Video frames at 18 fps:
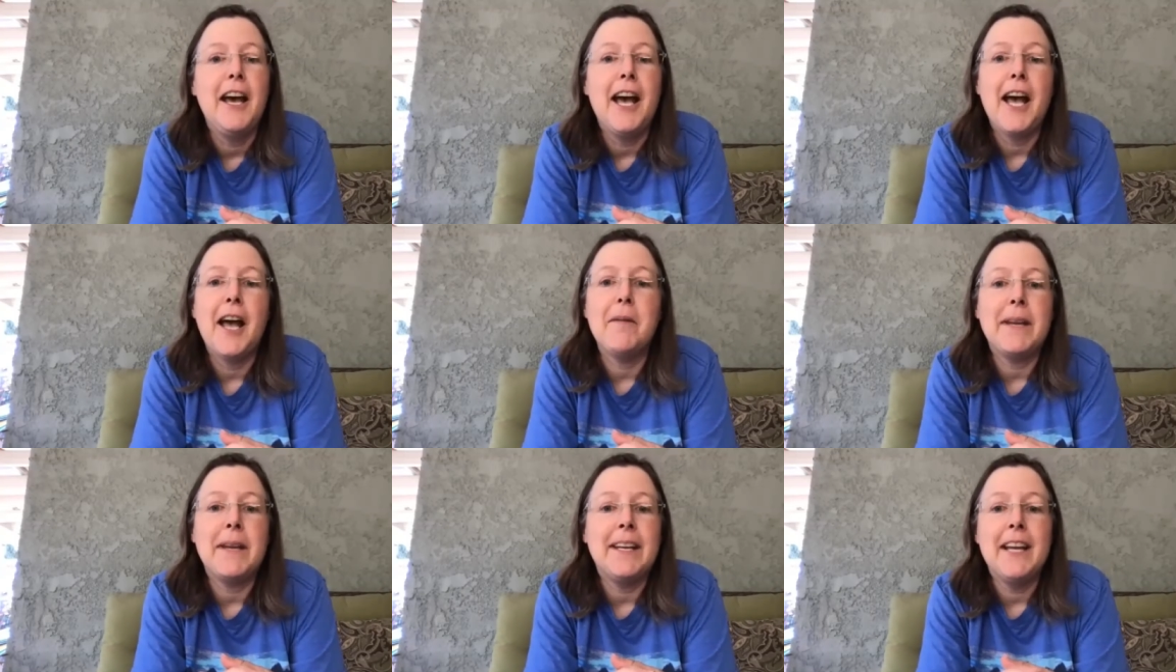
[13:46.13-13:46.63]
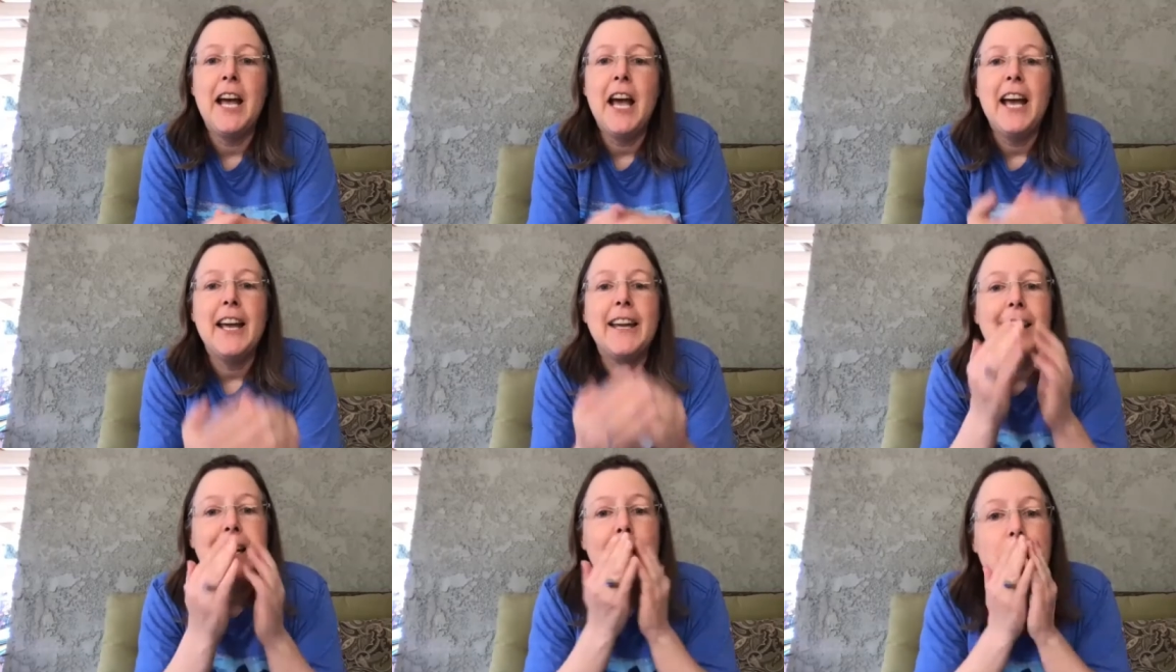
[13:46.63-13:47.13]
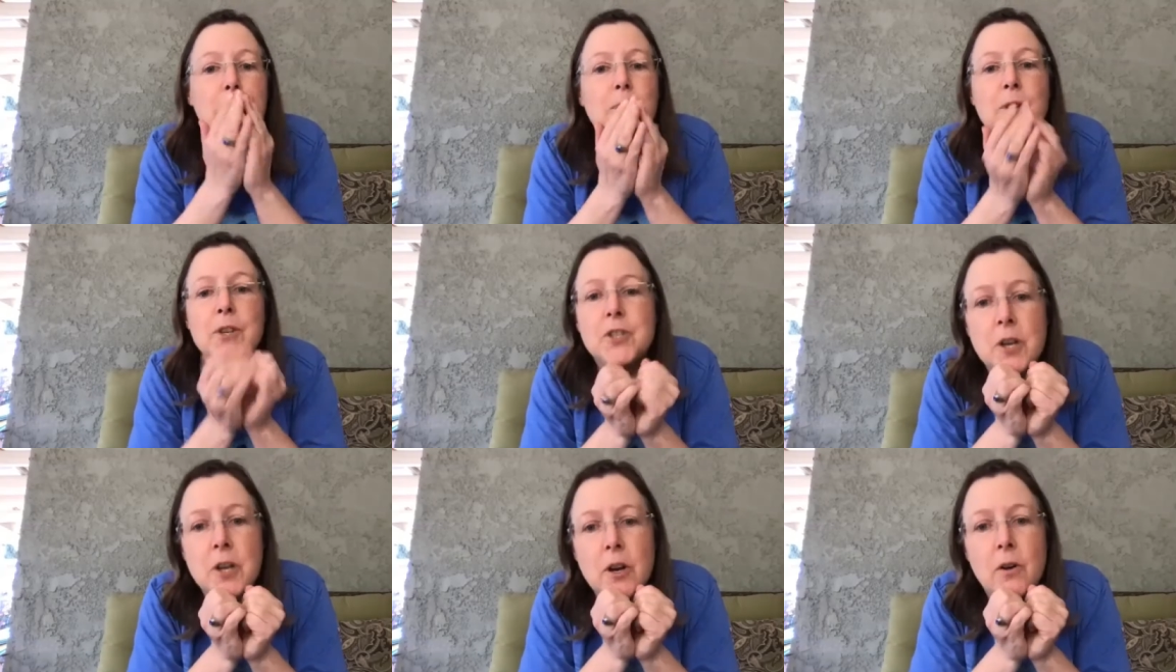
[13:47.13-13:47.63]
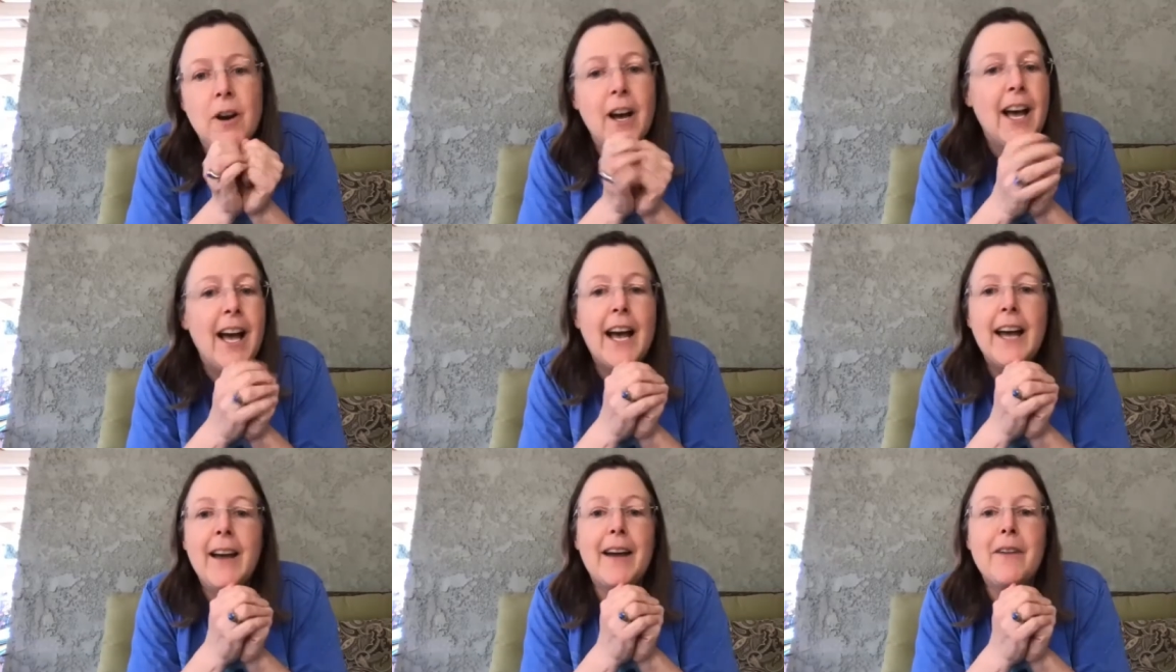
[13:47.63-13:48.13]
I mean, yeah, poor Joe.
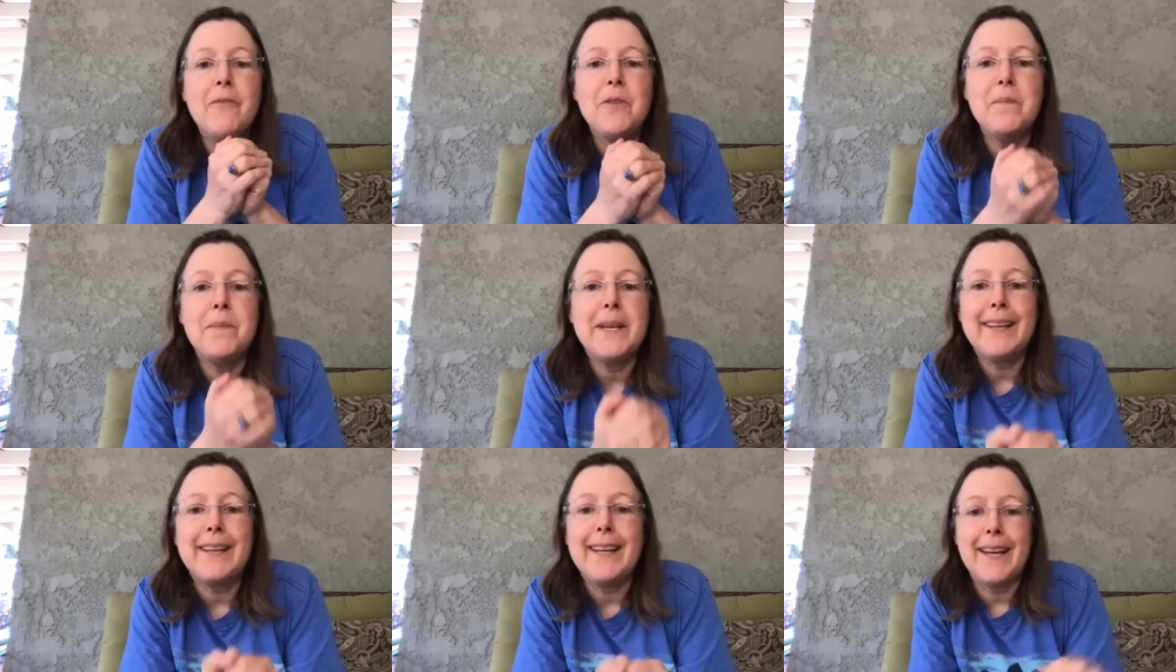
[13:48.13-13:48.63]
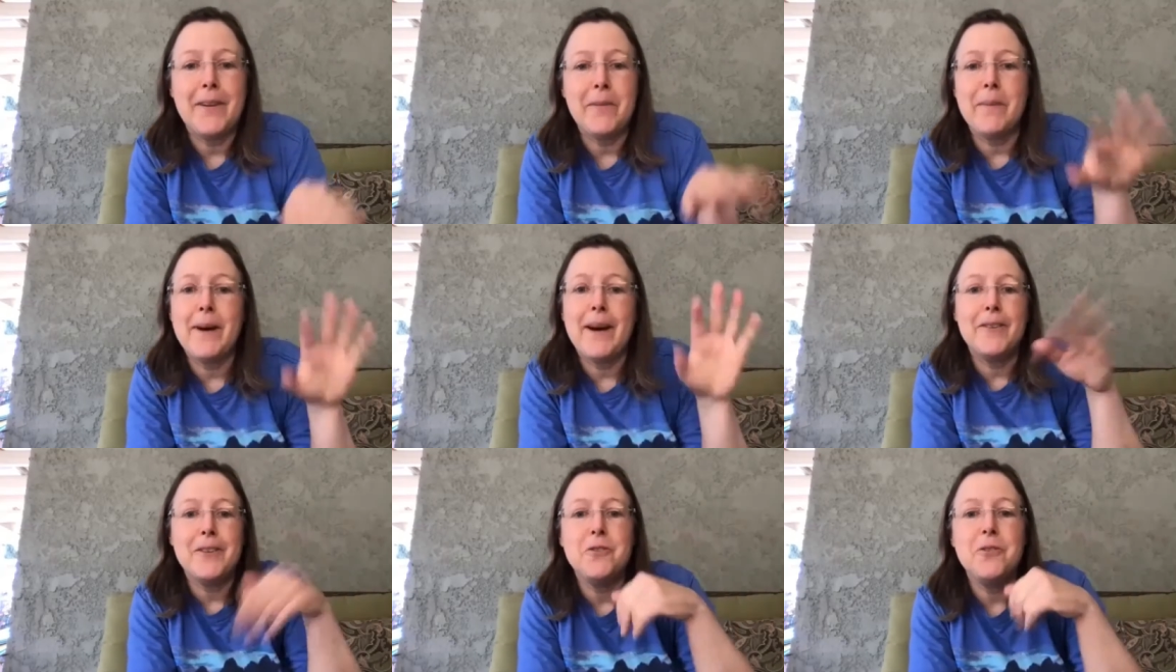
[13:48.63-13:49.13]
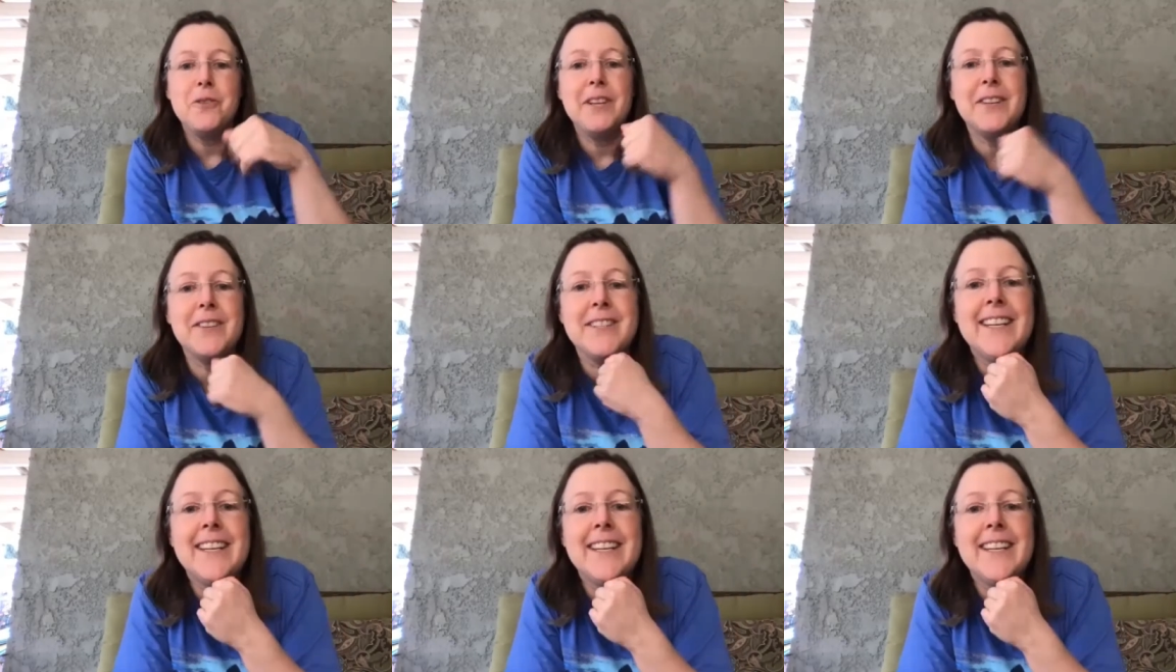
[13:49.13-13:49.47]
I would be like about 2 years